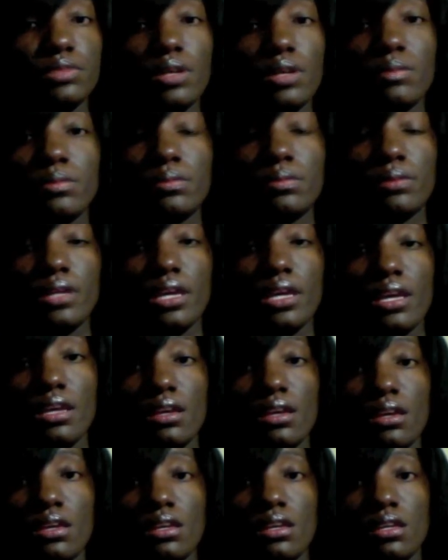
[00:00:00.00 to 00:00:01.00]
probably
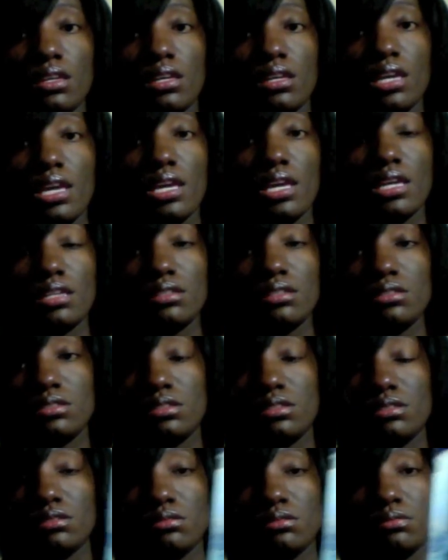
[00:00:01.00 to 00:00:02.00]

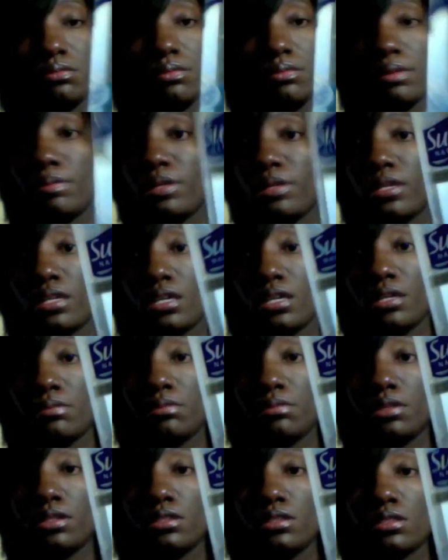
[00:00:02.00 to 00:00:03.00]
8, maybe
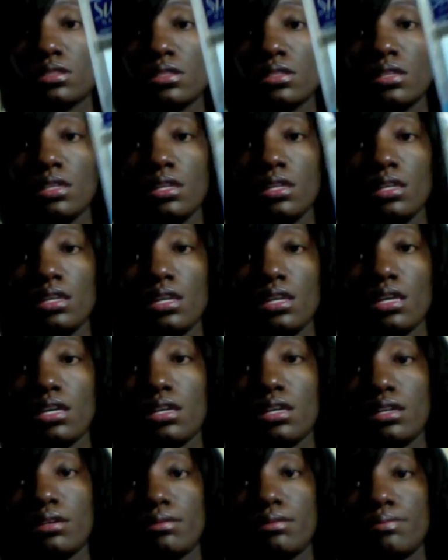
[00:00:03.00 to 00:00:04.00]
9 months.
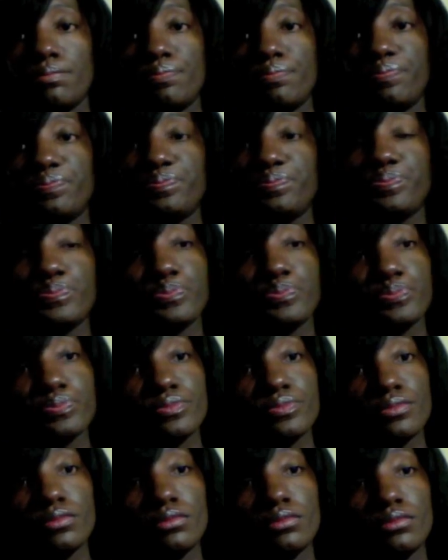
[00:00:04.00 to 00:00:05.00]
And
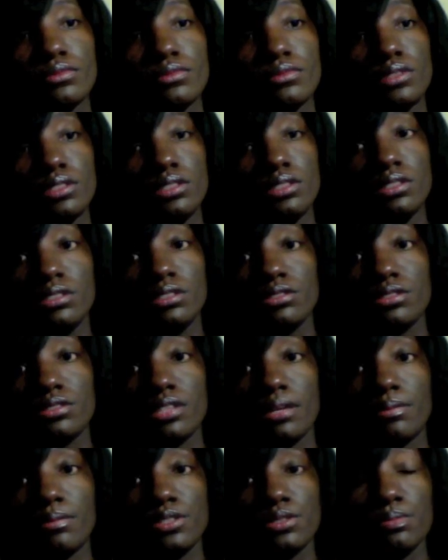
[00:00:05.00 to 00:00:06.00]
there's
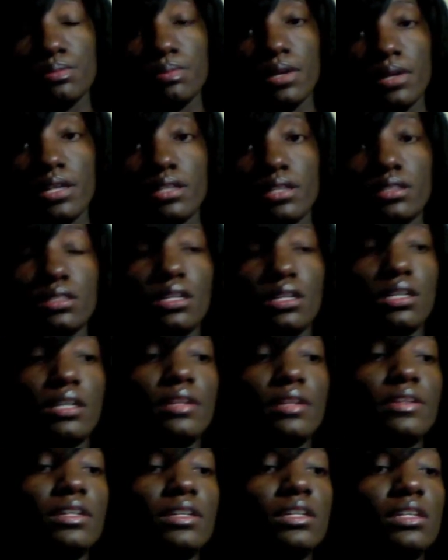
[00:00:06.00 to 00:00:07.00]
that much product
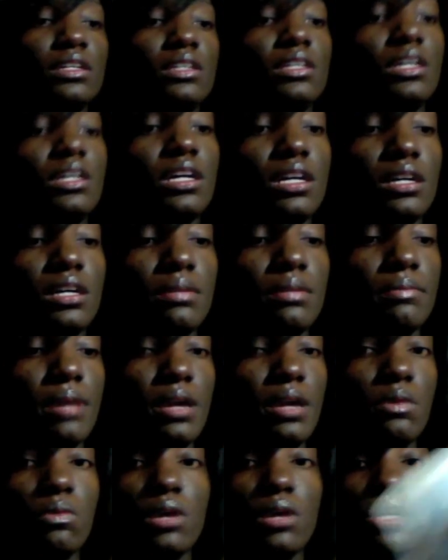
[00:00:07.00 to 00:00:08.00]
gone.
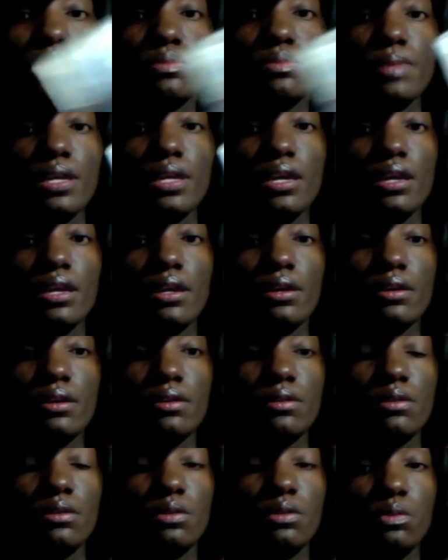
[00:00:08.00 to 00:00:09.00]
I wash my
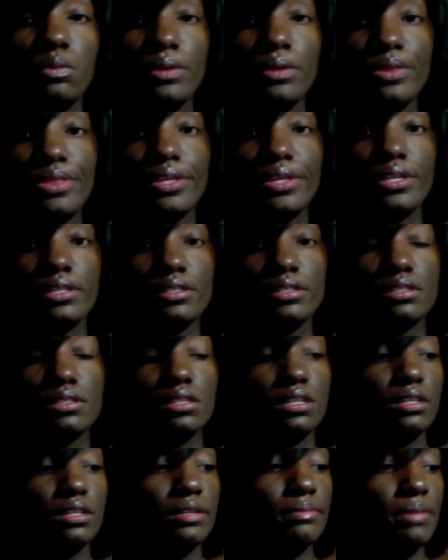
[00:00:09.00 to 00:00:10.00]
hair with
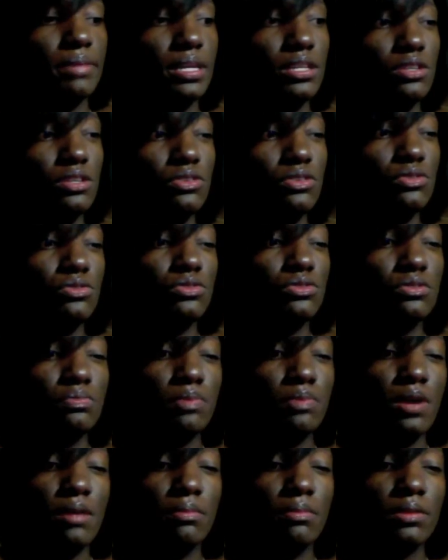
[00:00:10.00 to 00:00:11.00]
this. I
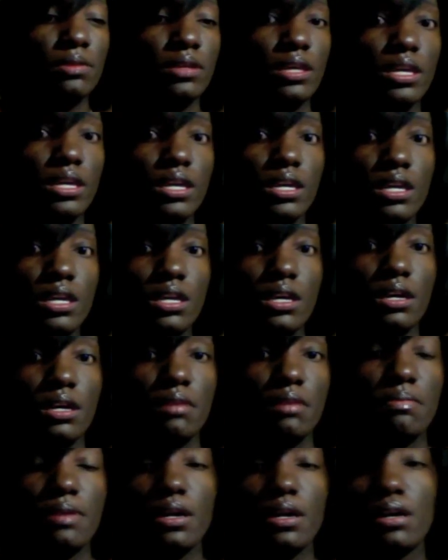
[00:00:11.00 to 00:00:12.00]
use probably
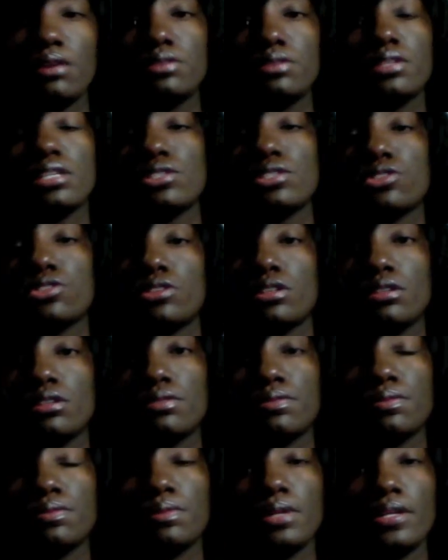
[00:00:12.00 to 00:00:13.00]
I start
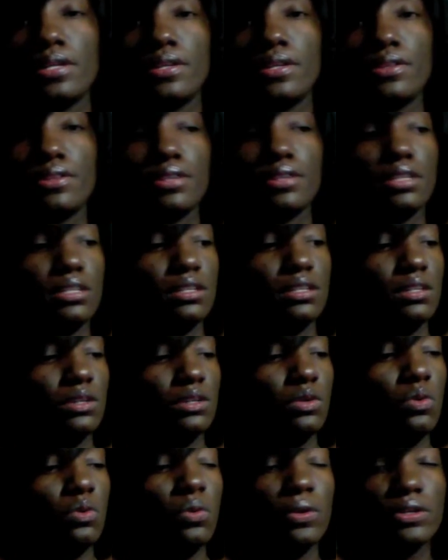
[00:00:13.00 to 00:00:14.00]
off with
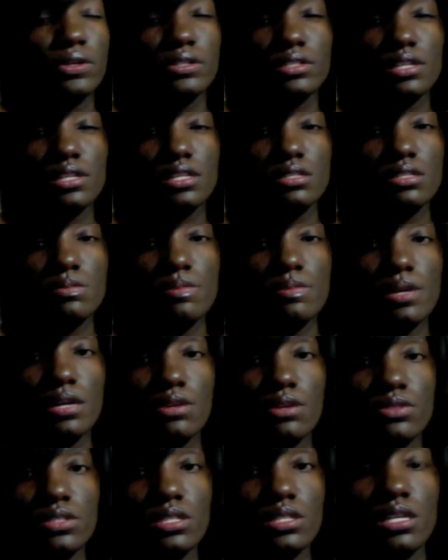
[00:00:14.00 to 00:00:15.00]
a quarter size
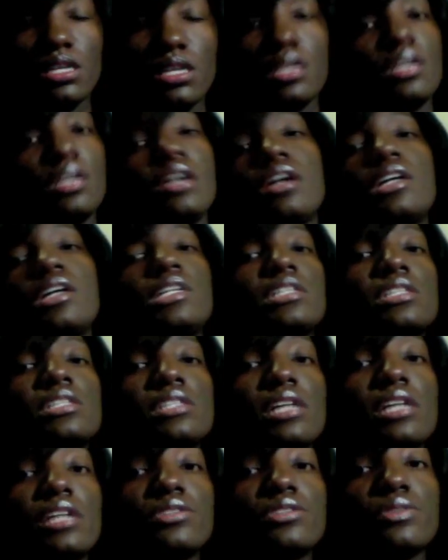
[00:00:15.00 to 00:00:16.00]
amount. I
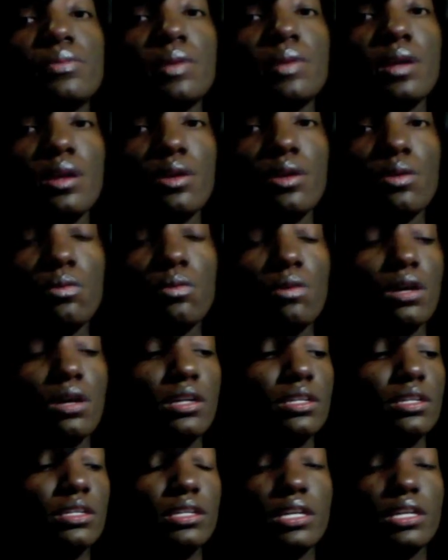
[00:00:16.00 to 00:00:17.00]
saturate my hair with
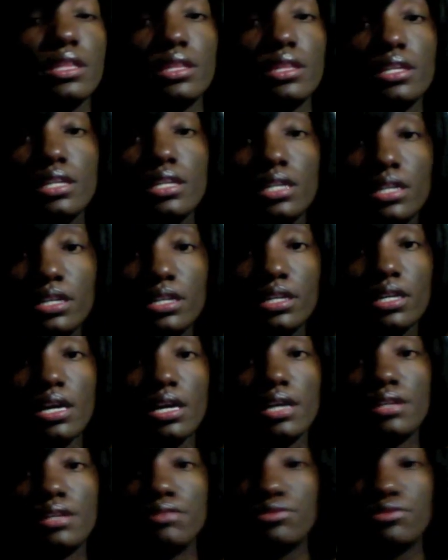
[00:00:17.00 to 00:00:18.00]
water, and then I
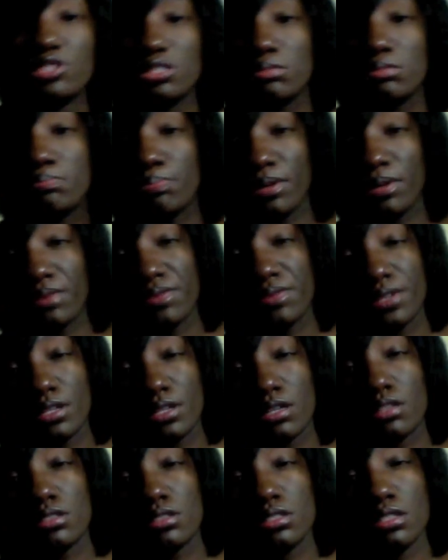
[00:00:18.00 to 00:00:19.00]
kind of just buff
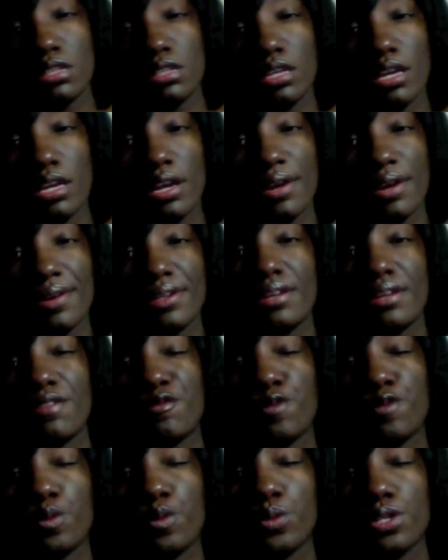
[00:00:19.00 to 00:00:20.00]
it onto the hair, and
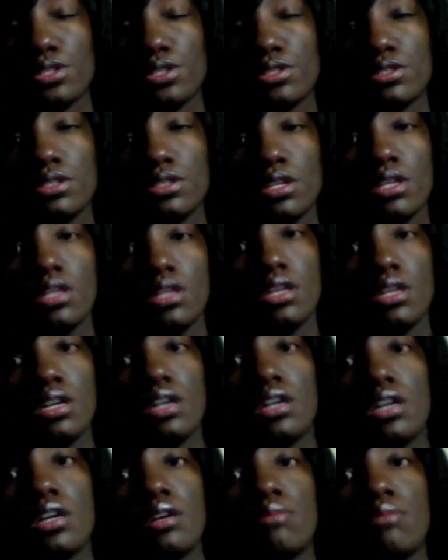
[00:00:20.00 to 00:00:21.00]
I focus
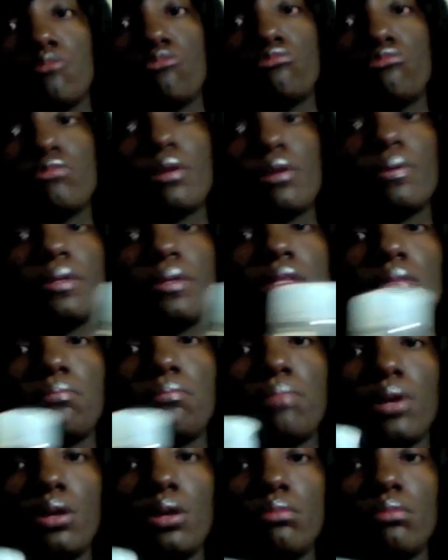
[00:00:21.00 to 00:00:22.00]
rubbing
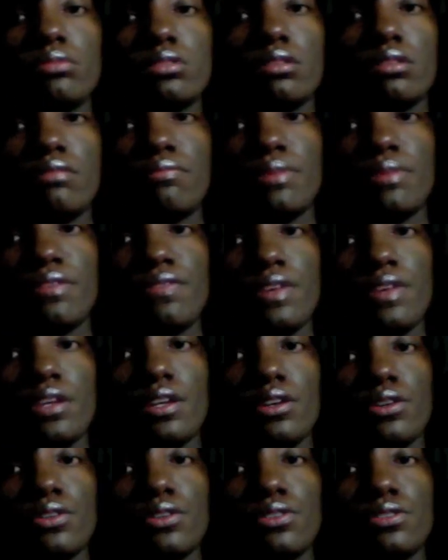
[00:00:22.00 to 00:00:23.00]
the bulbs of my
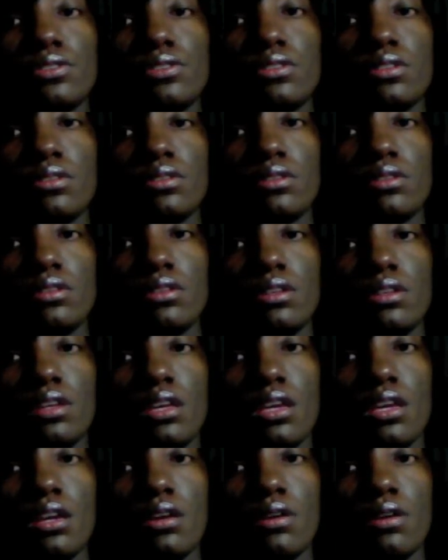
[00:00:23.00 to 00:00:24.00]
fingers
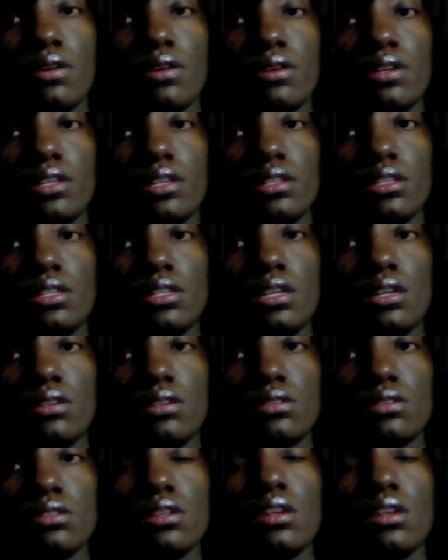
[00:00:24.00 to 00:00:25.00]
here, not the
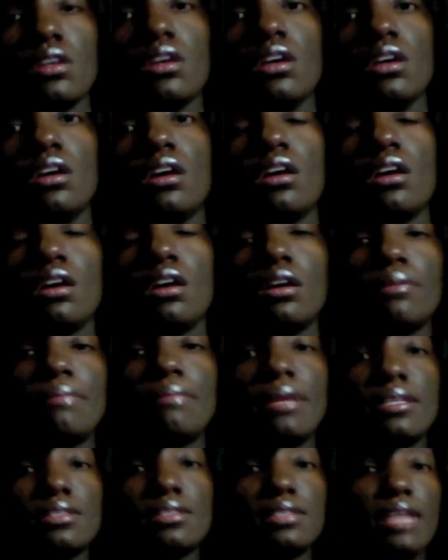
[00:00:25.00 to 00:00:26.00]
nails,
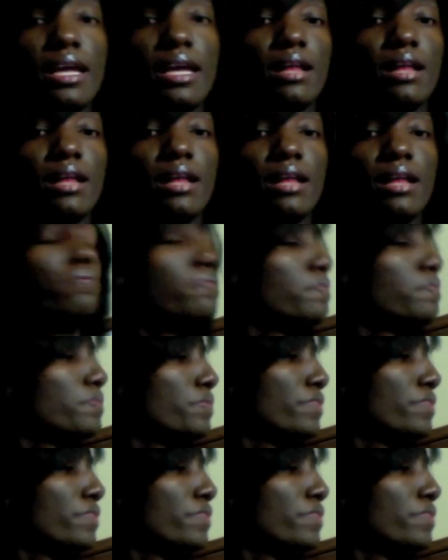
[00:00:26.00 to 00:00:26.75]
on my scalp.